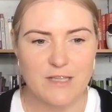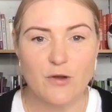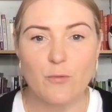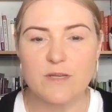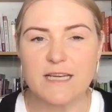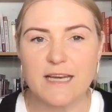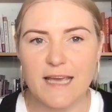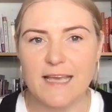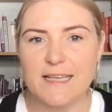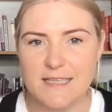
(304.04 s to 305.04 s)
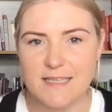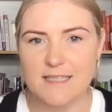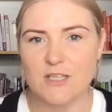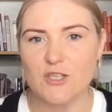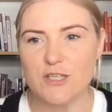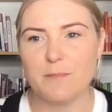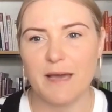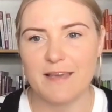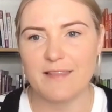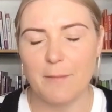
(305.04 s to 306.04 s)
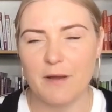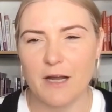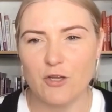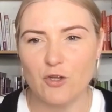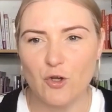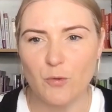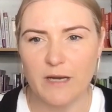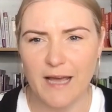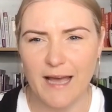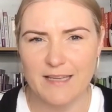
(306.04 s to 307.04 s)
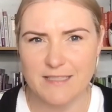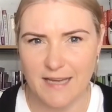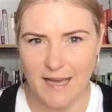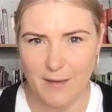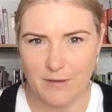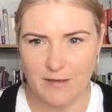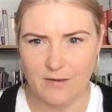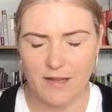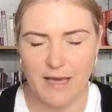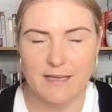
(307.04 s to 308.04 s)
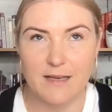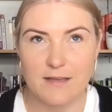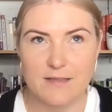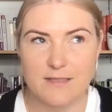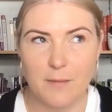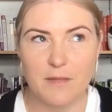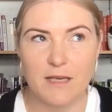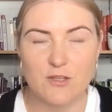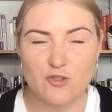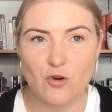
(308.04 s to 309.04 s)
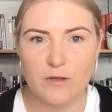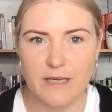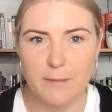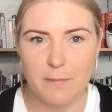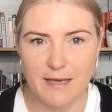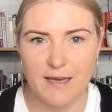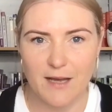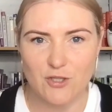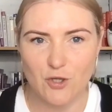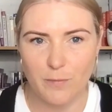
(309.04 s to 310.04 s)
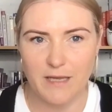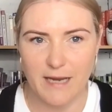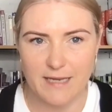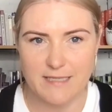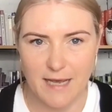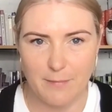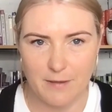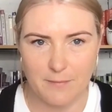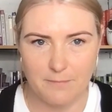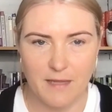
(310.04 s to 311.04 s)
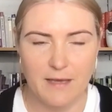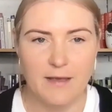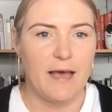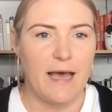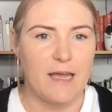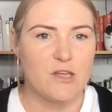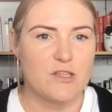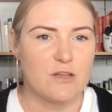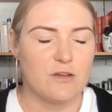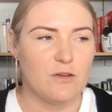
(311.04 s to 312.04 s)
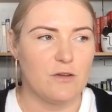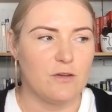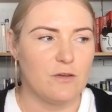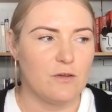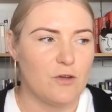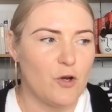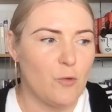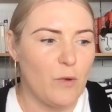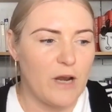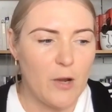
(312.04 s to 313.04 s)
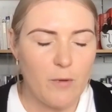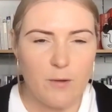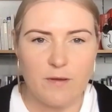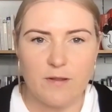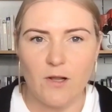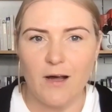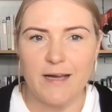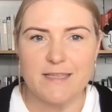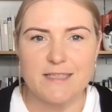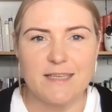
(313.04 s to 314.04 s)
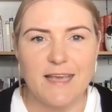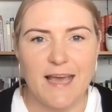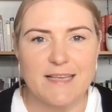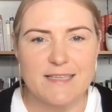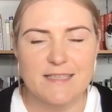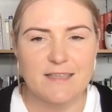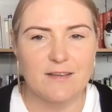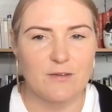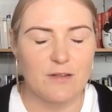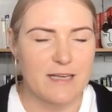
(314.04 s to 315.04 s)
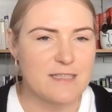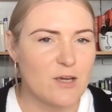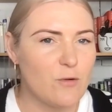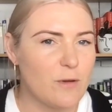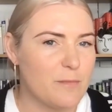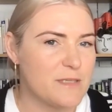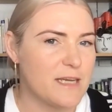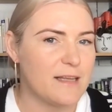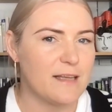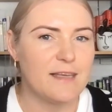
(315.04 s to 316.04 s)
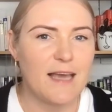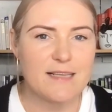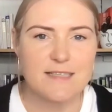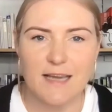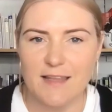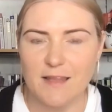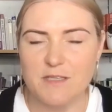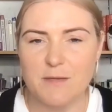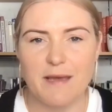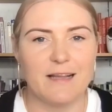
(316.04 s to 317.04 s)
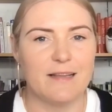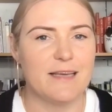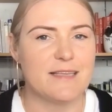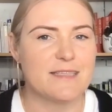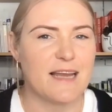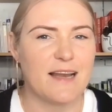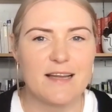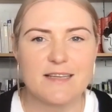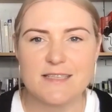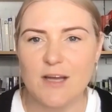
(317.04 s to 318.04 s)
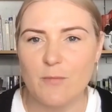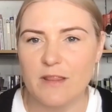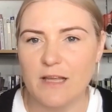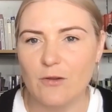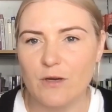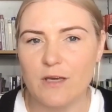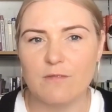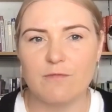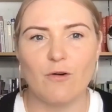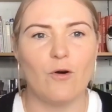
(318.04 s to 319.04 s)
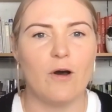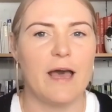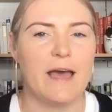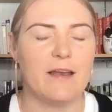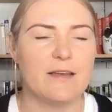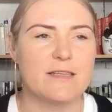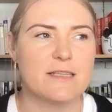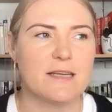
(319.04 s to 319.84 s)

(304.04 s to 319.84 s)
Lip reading: so it wasn't an easy decision to make that, but I knew it had to happen. Like something strongly in my gut told me it had to happen. And when I work with clients, yes, like single women in particular, yes, I get them to make a list and understand what they're looking for and